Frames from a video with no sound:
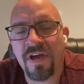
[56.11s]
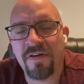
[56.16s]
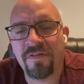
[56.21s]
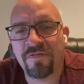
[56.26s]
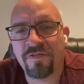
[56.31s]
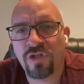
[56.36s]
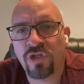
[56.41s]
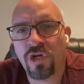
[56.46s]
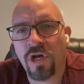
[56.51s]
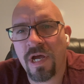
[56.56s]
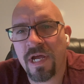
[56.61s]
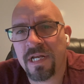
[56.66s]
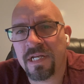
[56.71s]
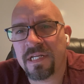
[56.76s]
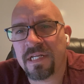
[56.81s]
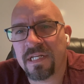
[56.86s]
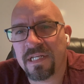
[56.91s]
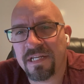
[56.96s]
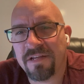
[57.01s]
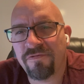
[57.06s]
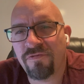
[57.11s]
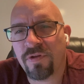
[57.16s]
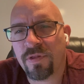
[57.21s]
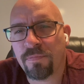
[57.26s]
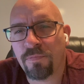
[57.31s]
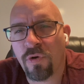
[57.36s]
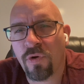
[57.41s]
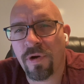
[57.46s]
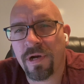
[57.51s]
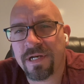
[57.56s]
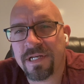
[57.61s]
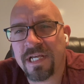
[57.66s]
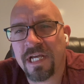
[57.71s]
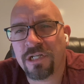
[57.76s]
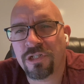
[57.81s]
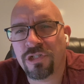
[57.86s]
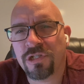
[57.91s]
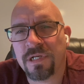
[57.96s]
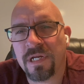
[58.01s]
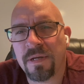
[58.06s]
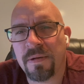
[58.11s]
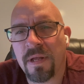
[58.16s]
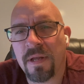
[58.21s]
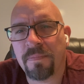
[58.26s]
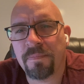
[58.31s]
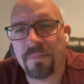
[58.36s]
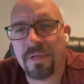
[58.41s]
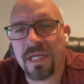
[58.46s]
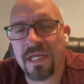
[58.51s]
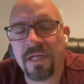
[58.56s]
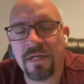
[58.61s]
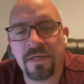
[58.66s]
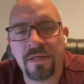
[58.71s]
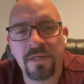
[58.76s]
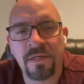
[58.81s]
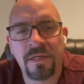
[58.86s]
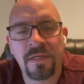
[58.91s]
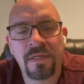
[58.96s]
of trying to live with more intention and being